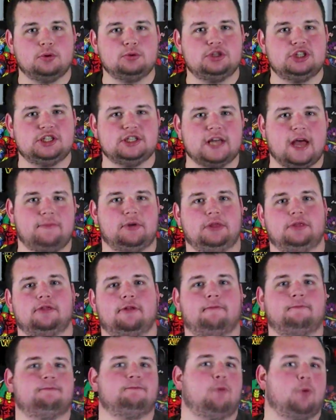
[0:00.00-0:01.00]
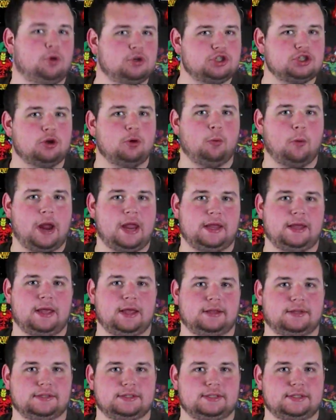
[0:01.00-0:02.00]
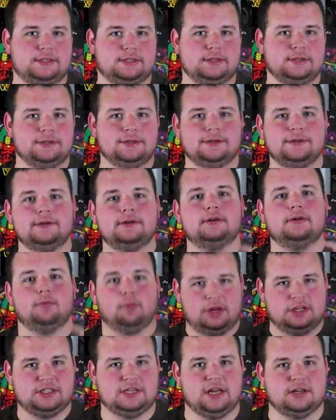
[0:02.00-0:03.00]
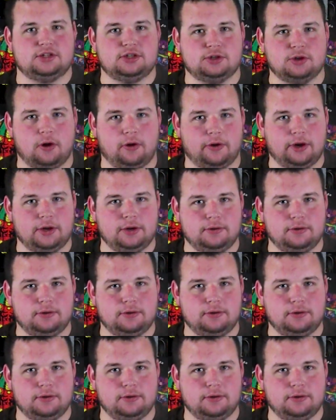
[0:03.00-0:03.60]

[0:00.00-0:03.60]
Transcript: 7, The Force Awakens. Let's get started.